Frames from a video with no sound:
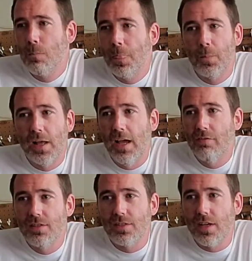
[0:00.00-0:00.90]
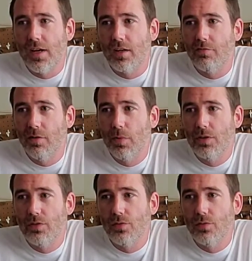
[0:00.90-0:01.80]
But I haven't decided if I'm going to
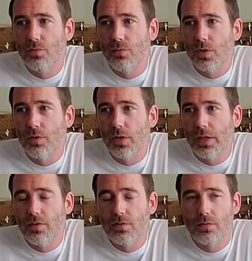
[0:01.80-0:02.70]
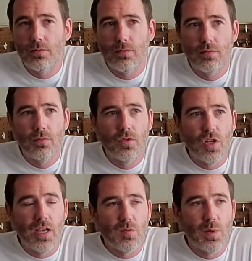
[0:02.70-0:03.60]
do, you know, like
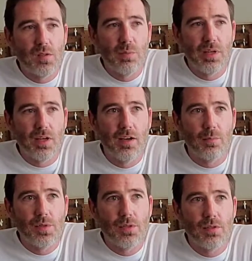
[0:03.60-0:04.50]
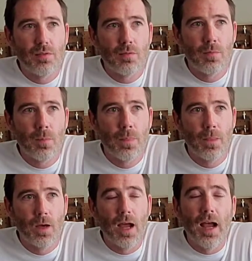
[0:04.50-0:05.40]
jazz bass pickups.
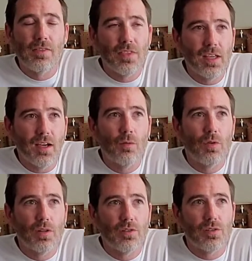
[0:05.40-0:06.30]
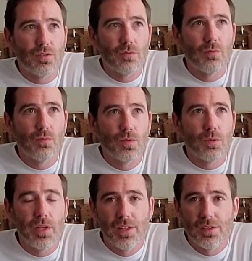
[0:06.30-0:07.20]
I think I want to just do some
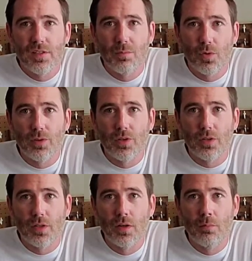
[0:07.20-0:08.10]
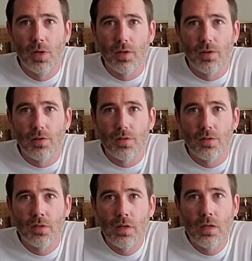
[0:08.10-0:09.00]
nice Seymour Duncan humbuckers.
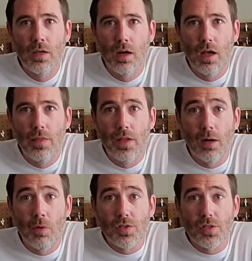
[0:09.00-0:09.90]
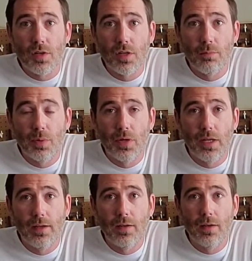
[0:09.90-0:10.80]
And then I'm also going to put
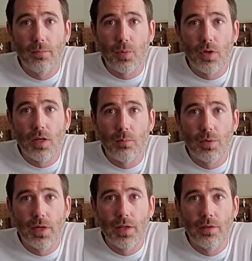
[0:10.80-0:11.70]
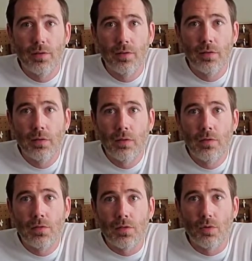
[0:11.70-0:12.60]
a preamp in it.
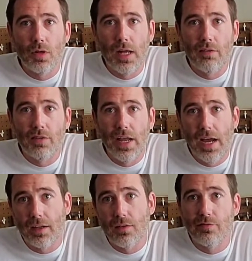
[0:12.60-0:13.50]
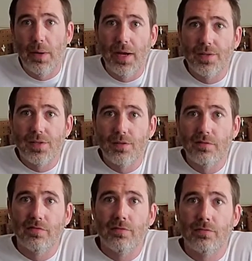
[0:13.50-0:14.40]
So it'll have an active passive
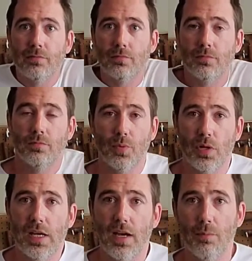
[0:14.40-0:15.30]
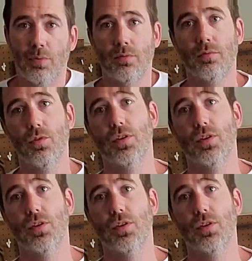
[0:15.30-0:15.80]
preamp with a